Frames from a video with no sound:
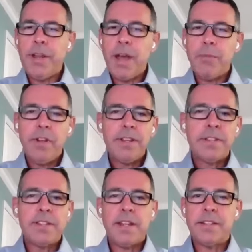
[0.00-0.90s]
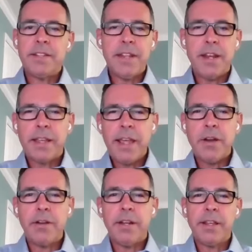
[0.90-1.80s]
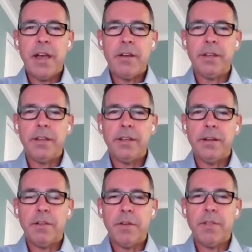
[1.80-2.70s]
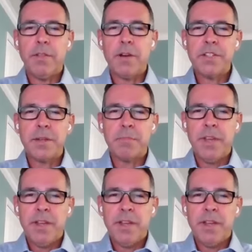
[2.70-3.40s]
not really state to state and county to county, although there are some